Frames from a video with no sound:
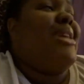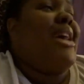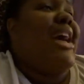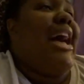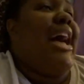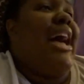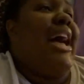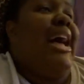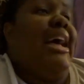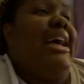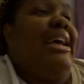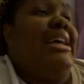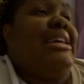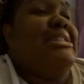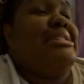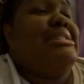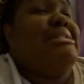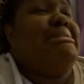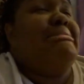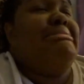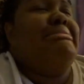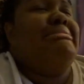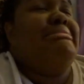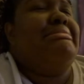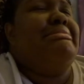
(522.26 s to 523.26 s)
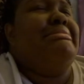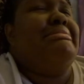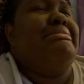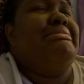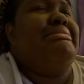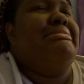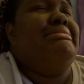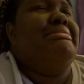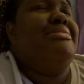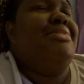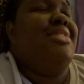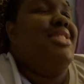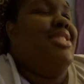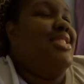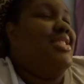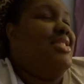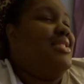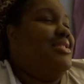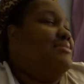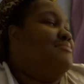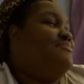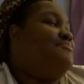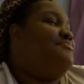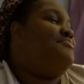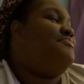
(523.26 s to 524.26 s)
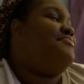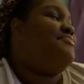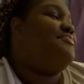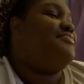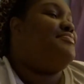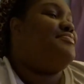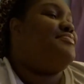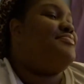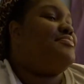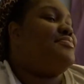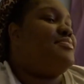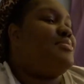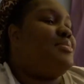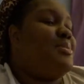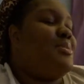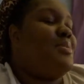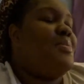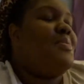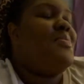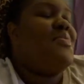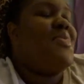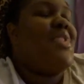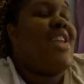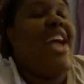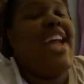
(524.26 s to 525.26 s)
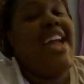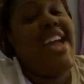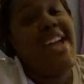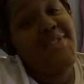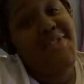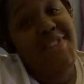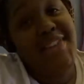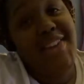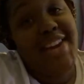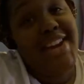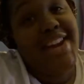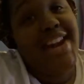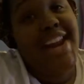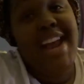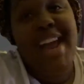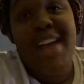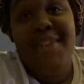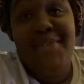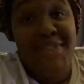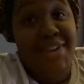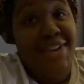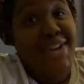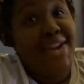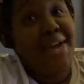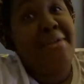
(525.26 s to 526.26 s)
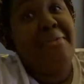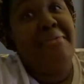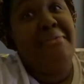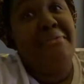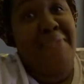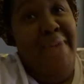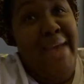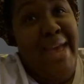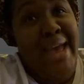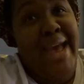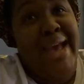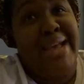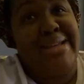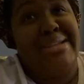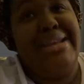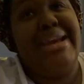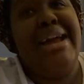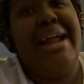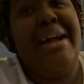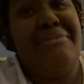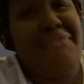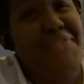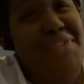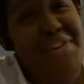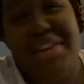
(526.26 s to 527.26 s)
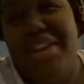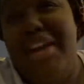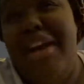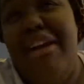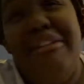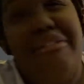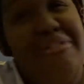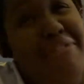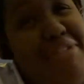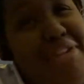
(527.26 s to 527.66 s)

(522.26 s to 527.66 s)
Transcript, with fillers: guys. Ooh. I gotta figure it out. I gotta figure it out fast. I gotta figure it out